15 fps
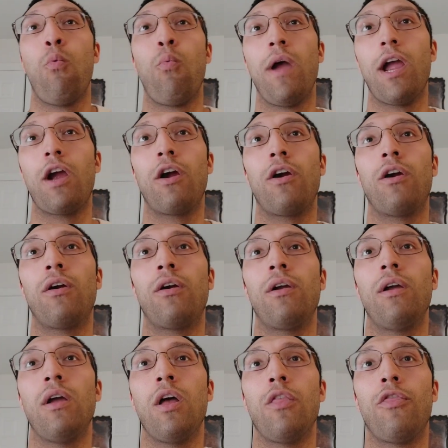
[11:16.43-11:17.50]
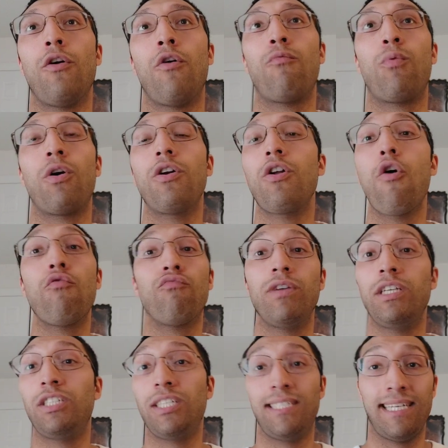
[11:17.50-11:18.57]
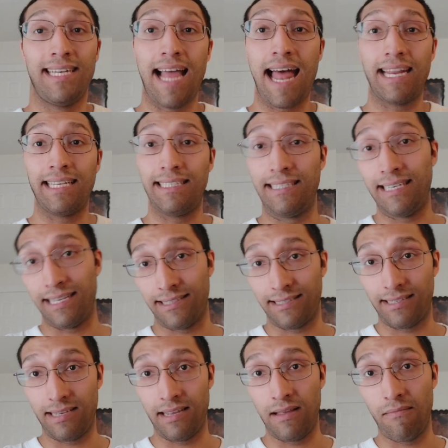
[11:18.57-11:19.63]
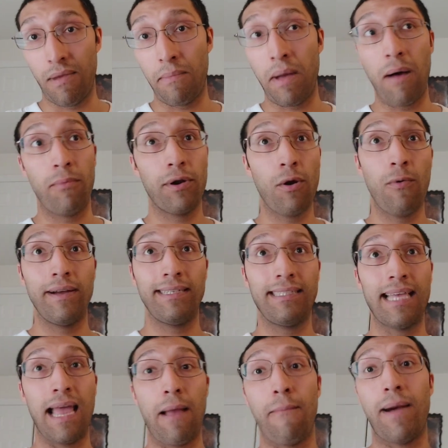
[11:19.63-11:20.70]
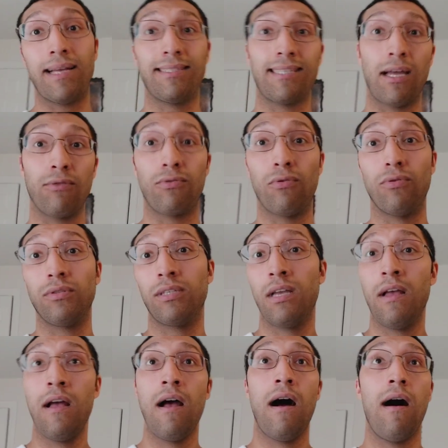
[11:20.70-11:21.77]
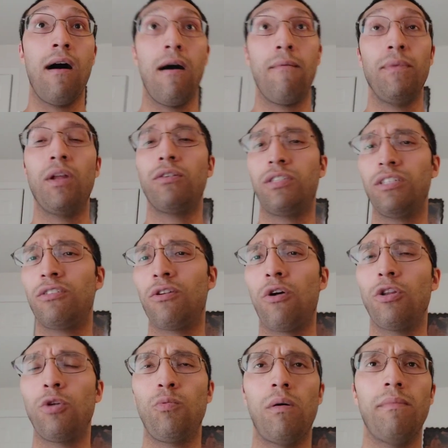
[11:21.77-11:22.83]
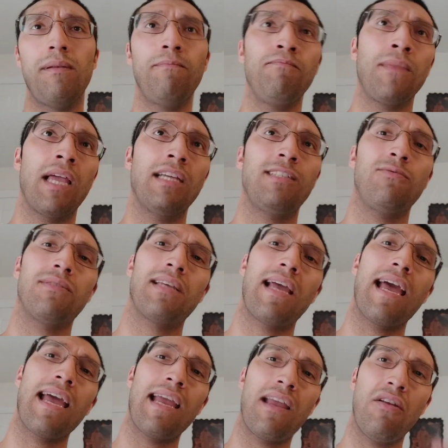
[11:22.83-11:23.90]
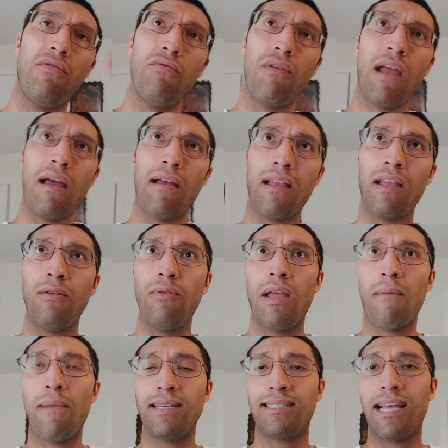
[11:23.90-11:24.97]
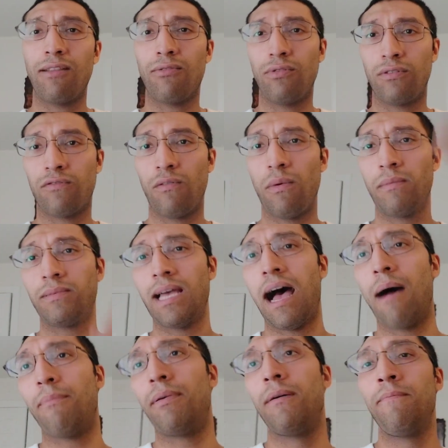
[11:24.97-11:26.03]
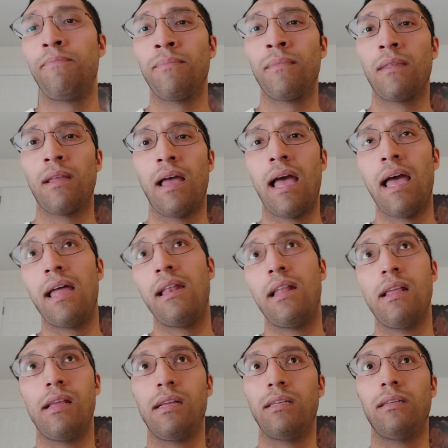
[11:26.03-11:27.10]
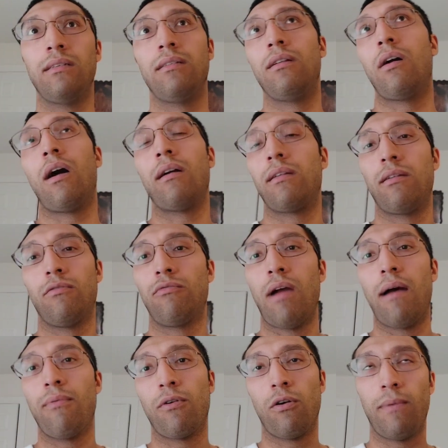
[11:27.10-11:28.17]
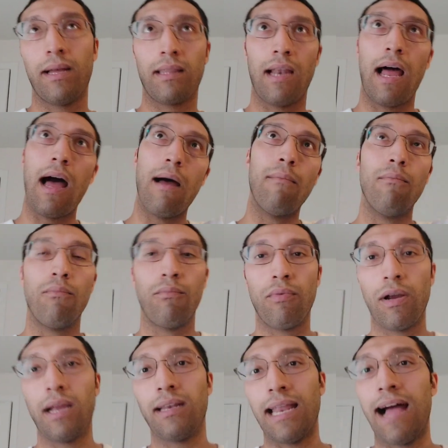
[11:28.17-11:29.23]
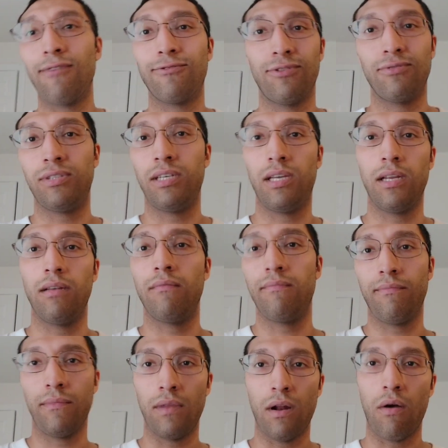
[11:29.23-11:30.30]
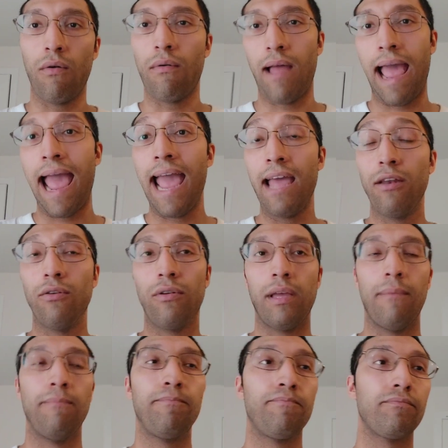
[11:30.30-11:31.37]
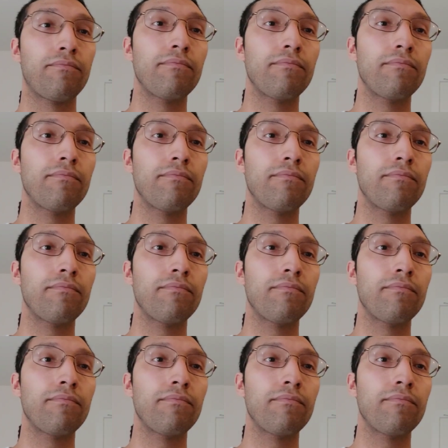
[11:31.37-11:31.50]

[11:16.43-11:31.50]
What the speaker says: where the word Orisha did not exist. My mom would always say my santos. You know, she's an older woman, and she would say, hey, can you get my santos from up top? And, you know, I grab her about that and bring it down so she can, you know, handle it.